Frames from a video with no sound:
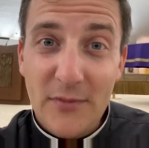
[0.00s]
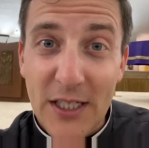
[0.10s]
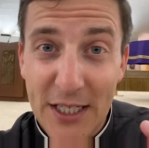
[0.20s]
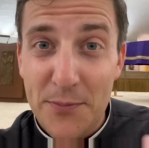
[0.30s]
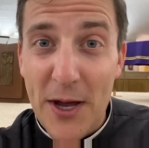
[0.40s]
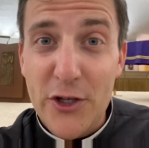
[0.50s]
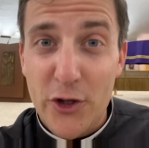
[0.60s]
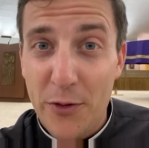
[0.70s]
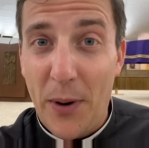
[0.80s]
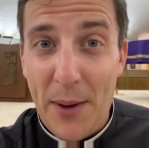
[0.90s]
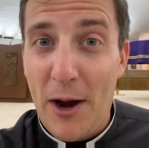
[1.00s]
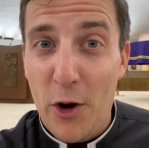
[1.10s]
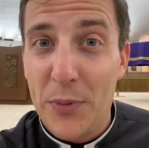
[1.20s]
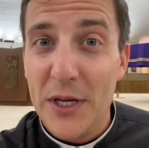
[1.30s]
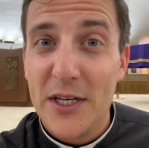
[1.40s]
is measured by my
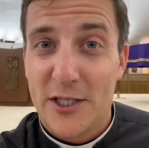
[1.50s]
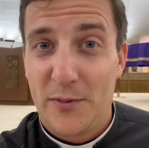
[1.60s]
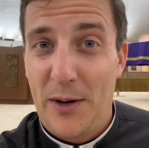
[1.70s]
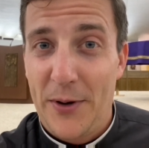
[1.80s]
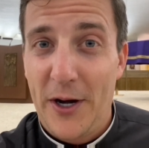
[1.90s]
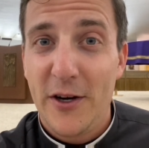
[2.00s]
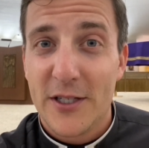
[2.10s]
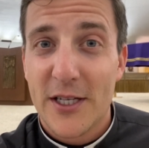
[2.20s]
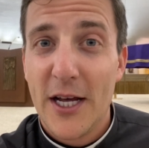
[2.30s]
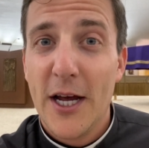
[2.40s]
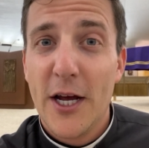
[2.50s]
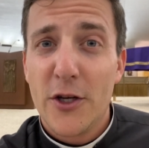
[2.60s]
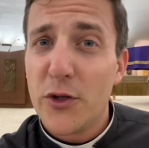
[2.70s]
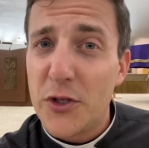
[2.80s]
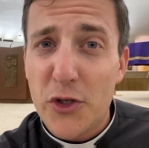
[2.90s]
obedience to my parents.
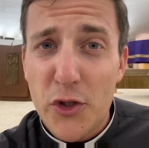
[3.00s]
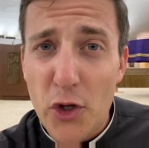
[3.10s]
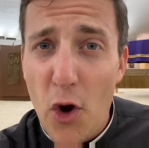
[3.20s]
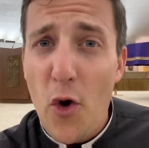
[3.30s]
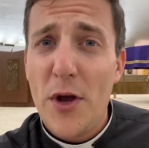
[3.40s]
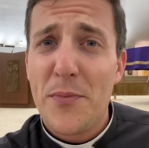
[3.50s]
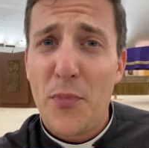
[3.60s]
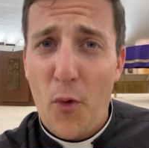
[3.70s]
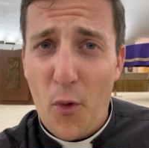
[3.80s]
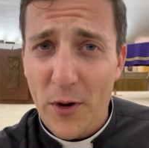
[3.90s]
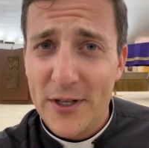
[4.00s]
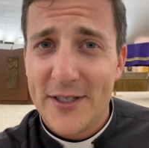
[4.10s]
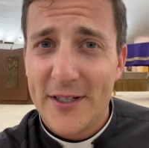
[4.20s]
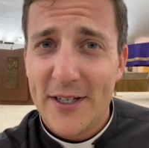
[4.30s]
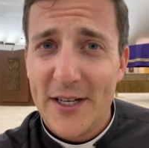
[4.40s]
So it's so
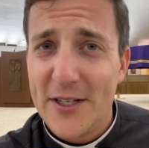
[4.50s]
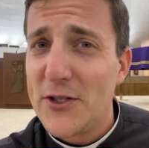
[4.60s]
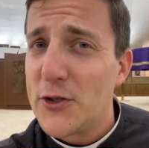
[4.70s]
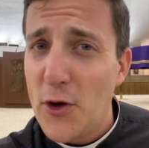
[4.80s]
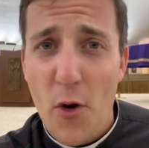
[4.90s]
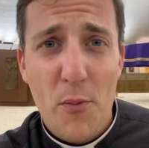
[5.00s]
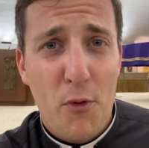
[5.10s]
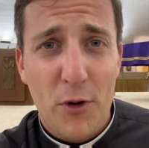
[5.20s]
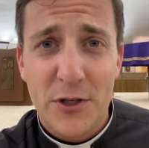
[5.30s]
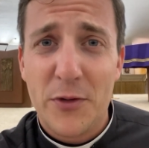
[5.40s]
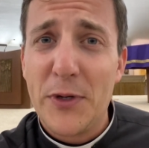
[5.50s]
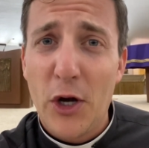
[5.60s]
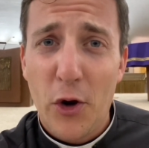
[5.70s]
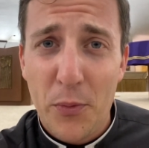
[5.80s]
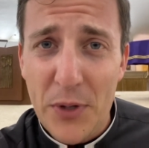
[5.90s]
important. It's so important to be
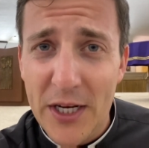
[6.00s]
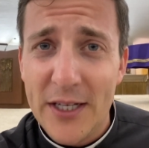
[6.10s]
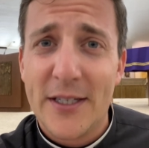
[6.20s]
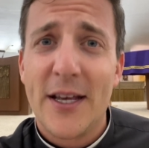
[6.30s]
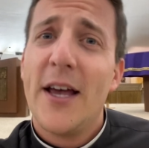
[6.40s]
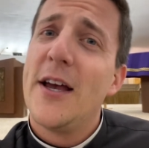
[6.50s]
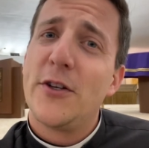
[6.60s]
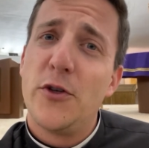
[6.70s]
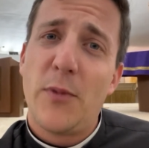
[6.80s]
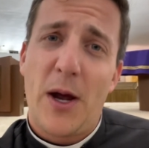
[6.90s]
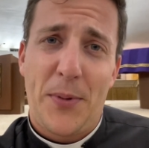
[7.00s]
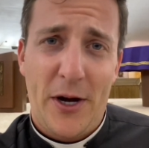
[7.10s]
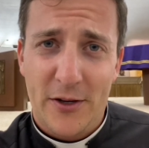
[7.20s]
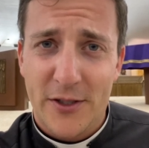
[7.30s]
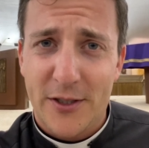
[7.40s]
obedient to my
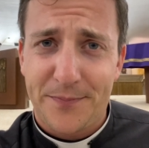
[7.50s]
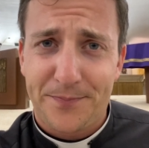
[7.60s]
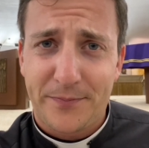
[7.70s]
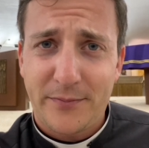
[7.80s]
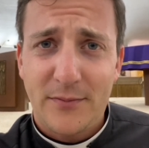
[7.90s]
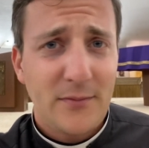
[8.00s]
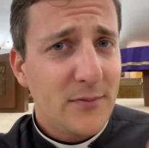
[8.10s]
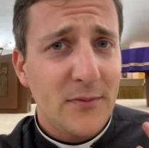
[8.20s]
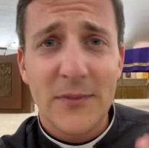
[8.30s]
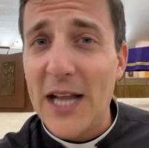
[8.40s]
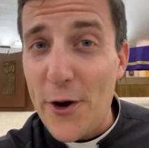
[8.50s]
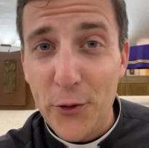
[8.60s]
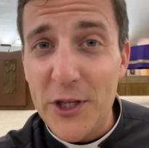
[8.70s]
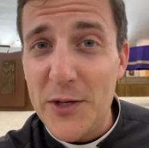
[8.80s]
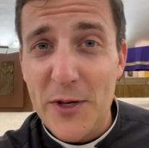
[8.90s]
parents. Not
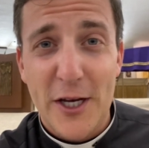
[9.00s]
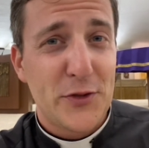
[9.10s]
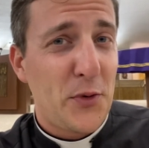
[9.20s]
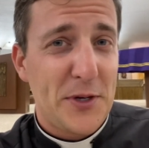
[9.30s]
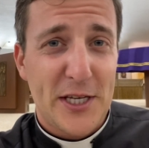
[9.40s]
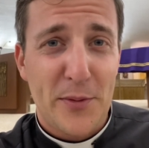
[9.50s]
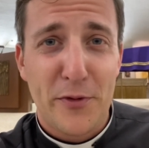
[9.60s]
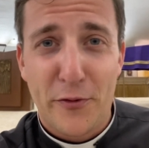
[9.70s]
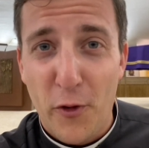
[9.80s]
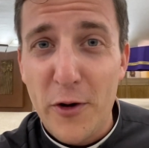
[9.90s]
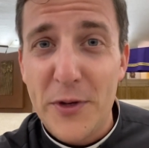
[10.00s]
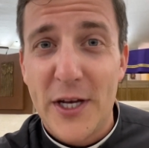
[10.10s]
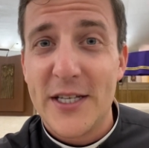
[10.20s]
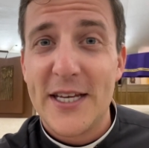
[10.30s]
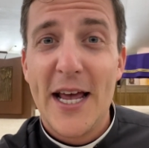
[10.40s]
only because of what we said before,
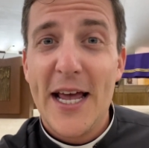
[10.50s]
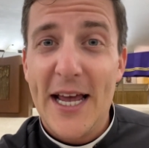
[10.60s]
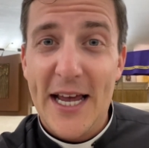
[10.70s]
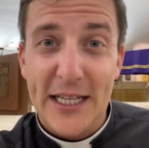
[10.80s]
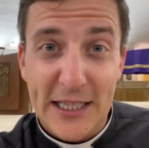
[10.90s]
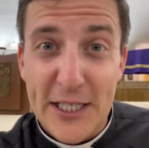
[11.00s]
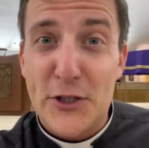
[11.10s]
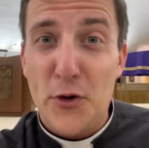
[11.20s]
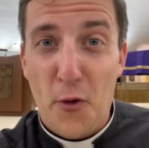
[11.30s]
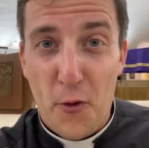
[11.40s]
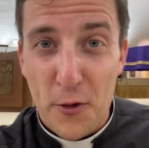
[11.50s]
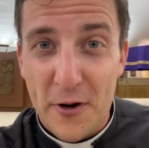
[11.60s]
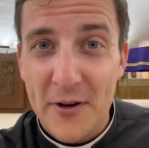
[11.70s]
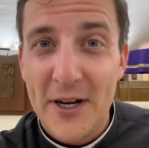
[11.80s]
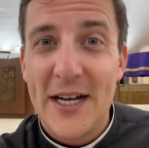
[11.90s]
because it leads to
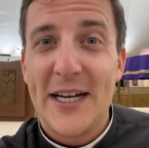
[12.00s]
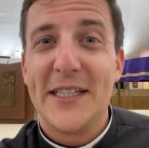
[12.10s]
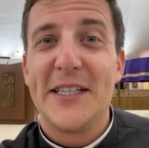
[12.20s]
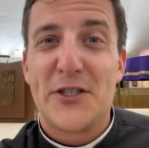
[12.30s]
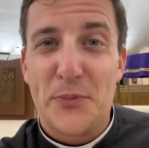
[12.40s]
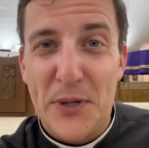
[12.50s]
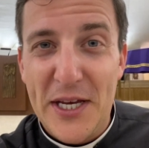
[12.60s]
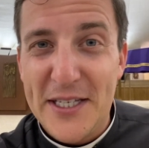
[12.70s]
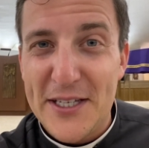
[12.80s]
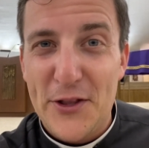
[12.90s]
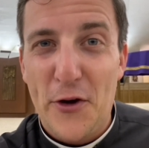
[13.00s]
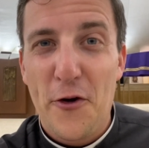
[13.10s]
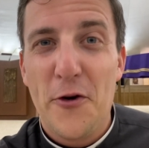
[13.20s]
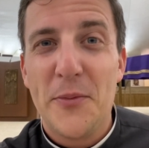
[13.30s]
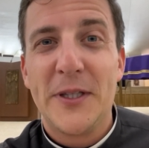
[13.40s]
order, it leads to peace in the
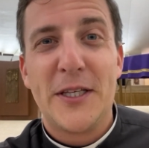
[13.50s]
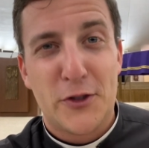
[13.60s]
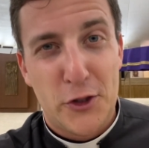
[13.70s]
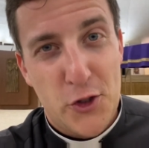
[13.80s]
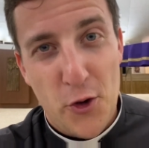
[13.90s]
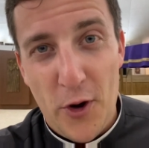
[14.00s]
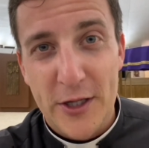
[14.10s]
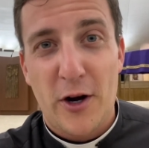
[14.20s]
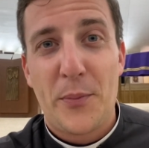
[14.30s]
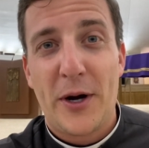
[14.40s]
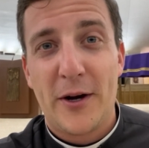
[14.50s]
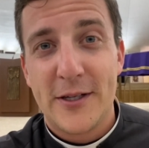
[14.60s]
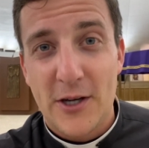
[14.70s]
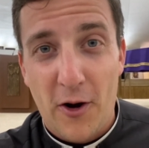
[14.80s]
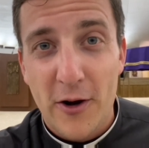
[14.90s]
home, it leads to joy to our
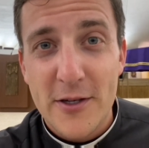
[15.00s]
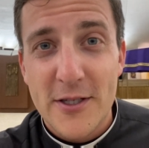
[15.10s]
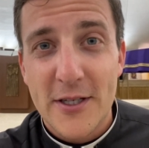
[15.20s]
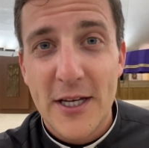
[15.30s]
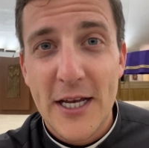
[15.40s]
parents' hearts.